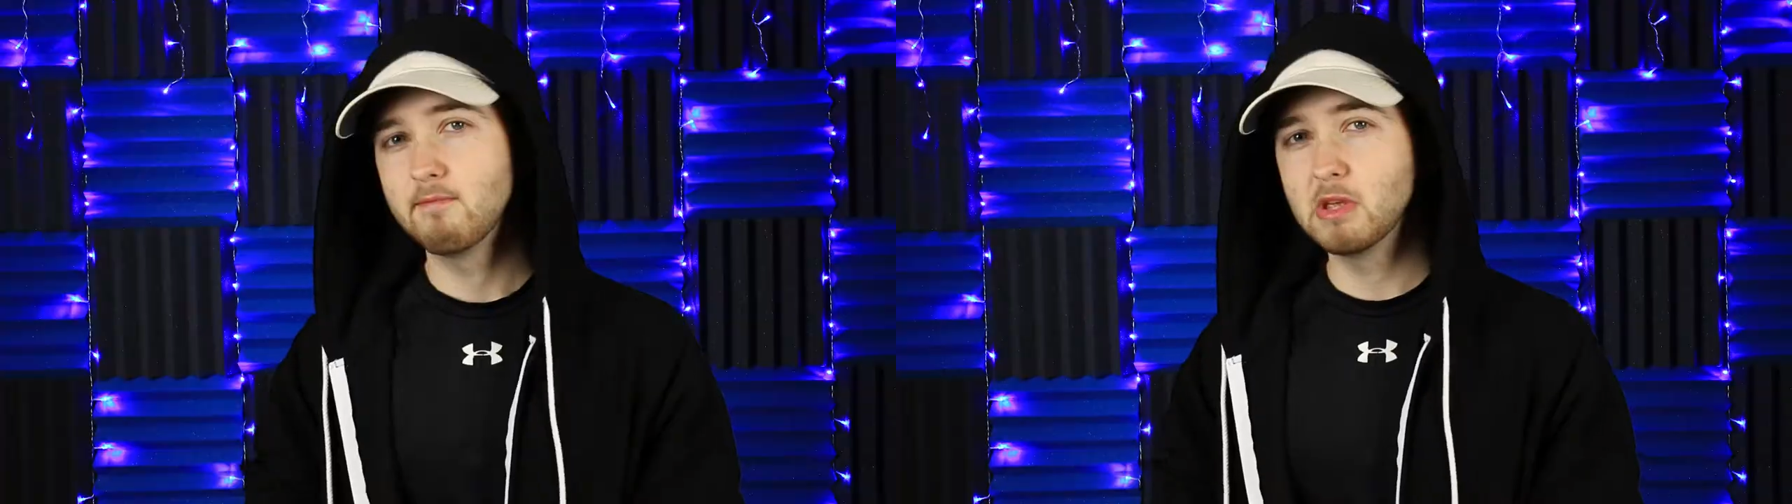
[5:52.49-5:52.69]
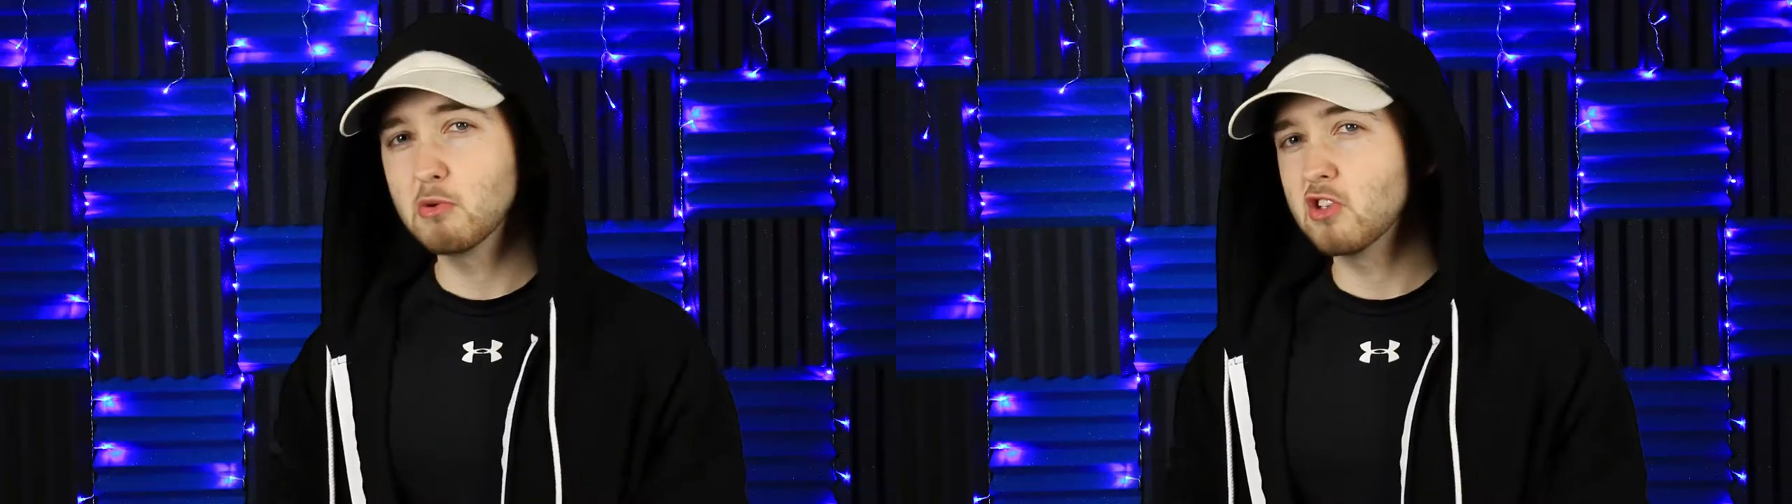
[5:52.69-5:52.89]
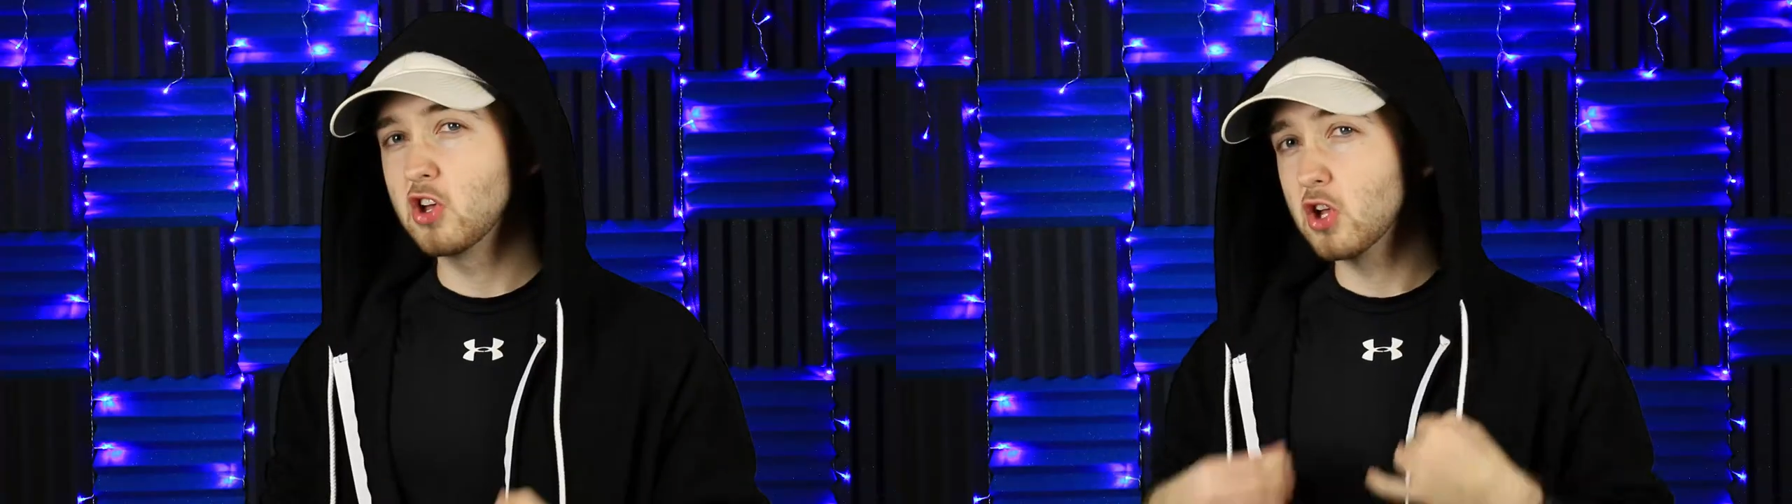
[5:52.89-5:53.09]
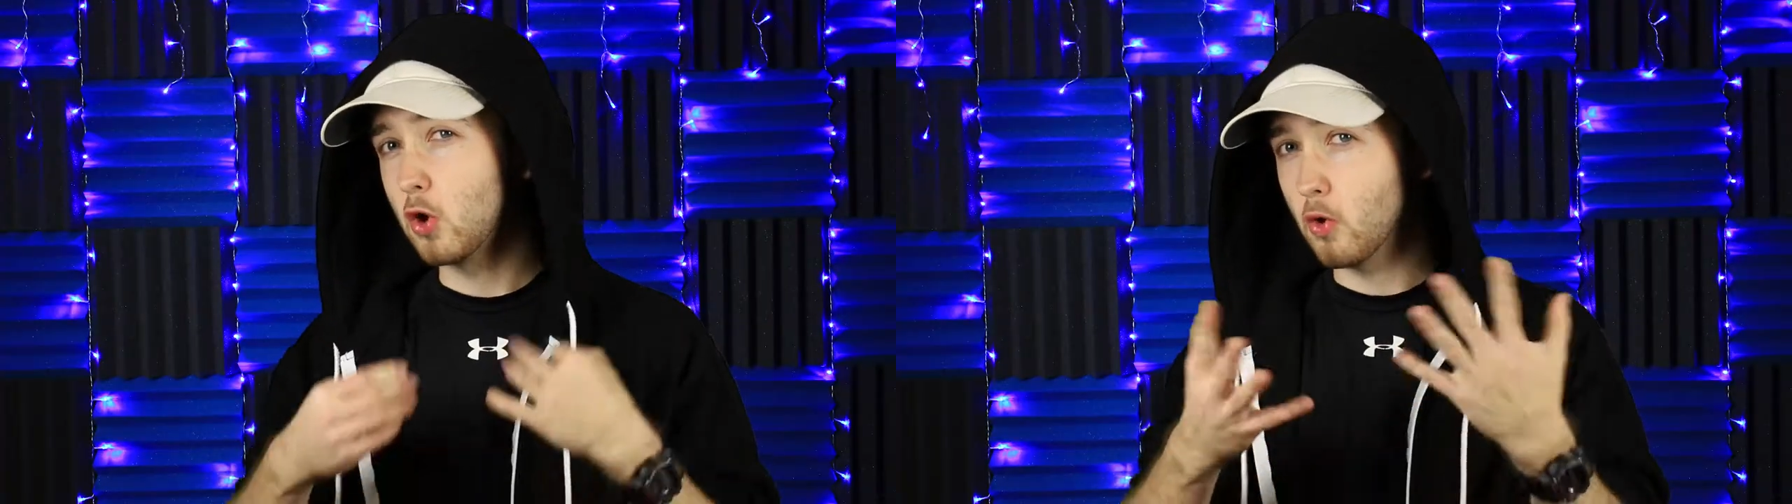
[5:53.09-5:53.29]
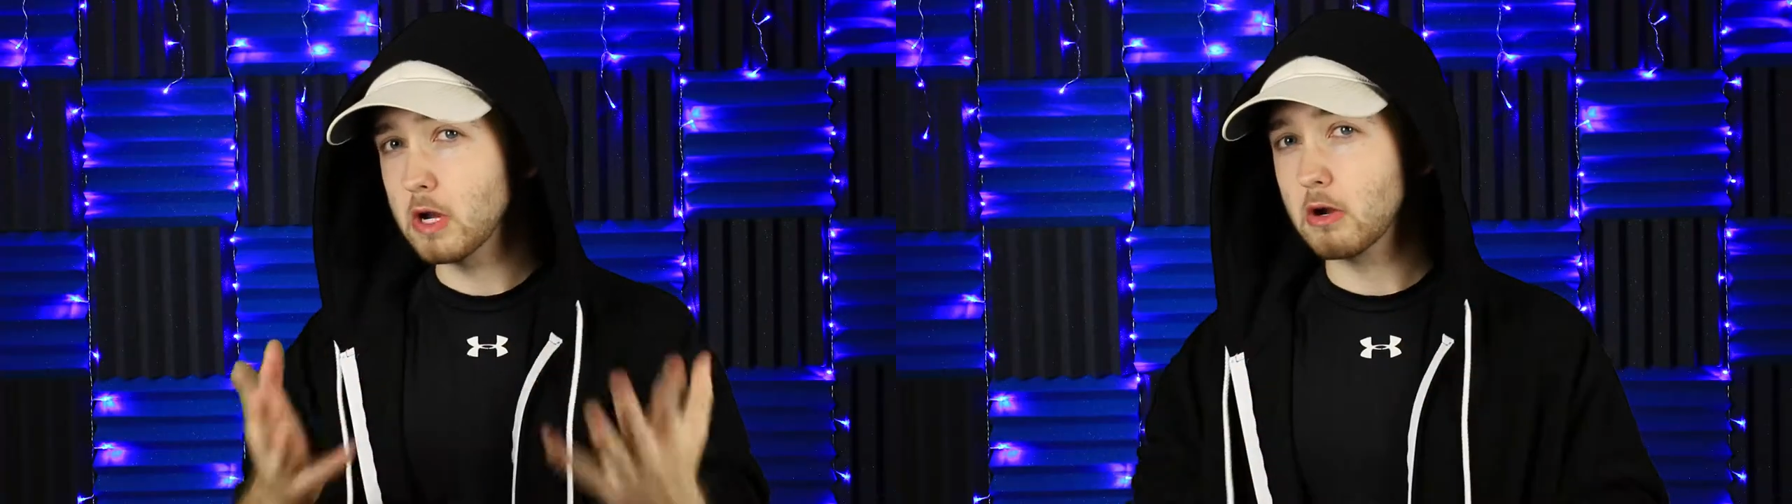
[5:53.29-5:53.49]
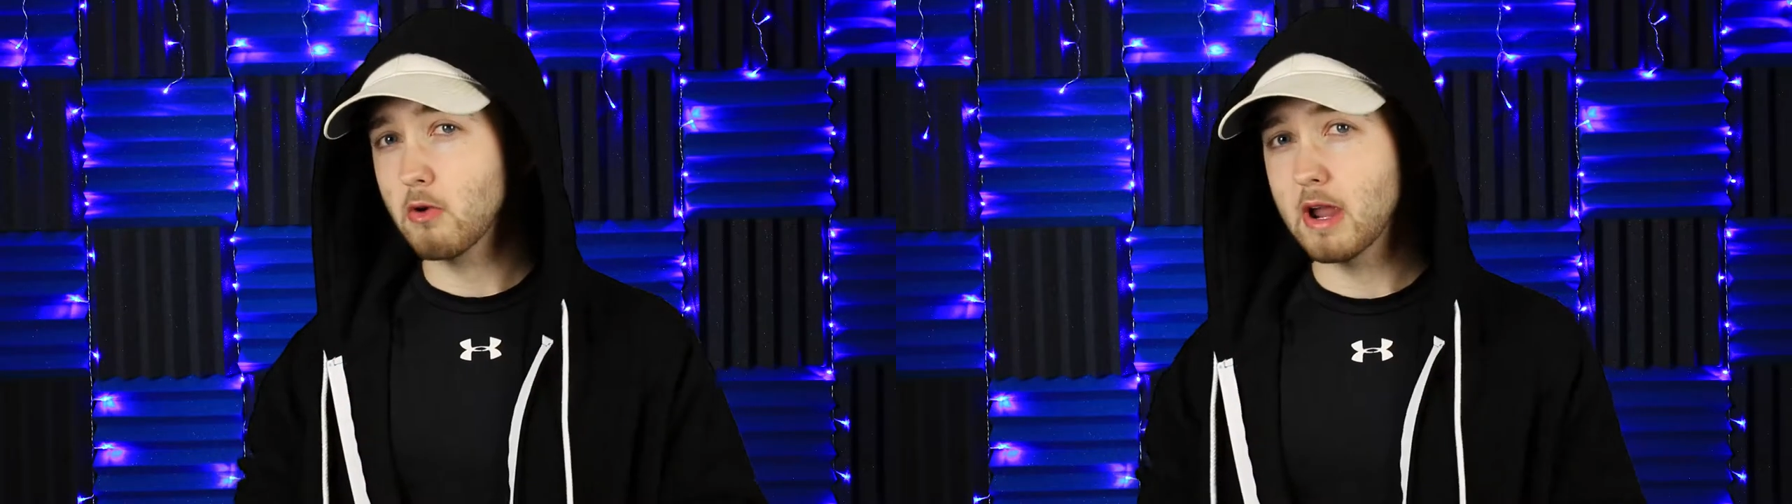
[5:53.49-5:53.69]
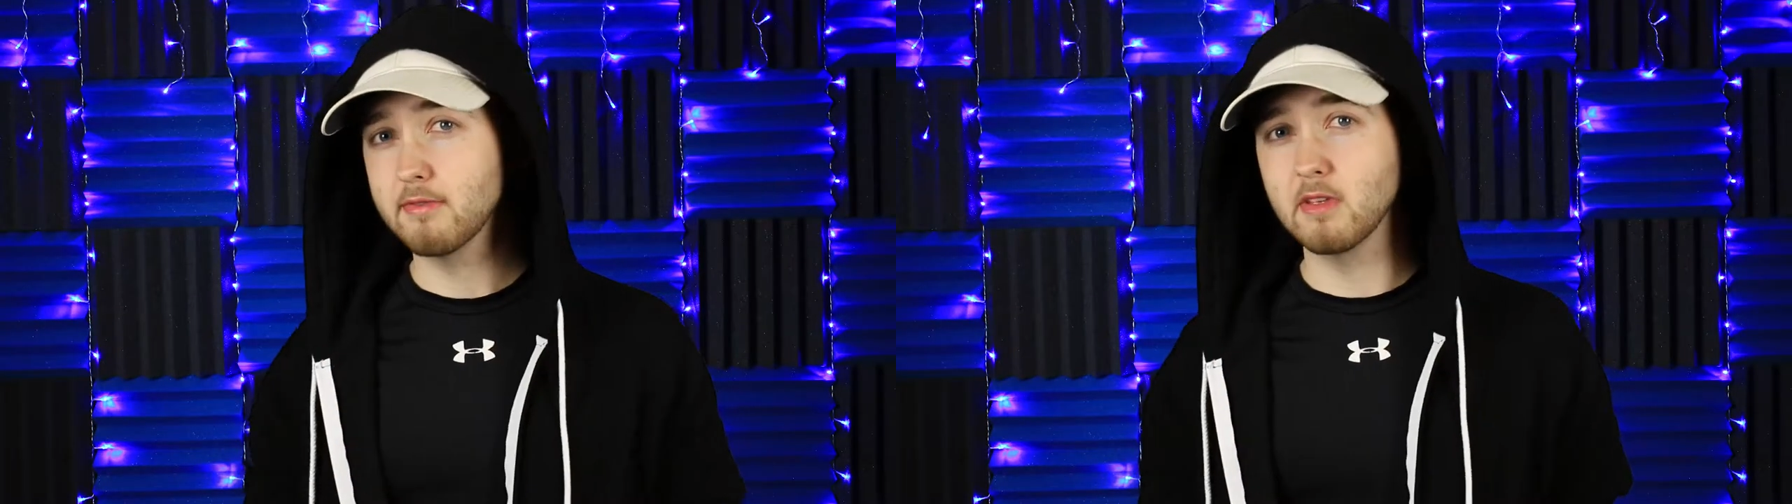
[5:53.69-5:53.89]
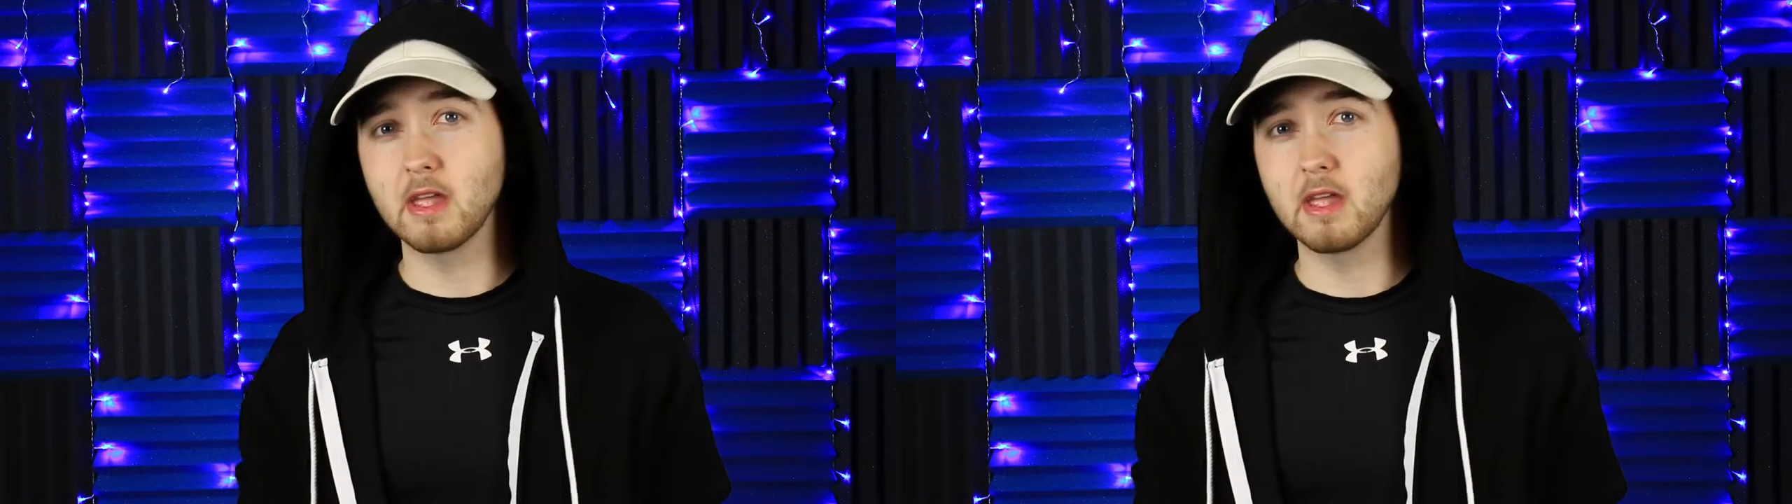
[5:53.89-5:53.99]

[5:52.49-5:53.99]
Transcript: it was good choreographed,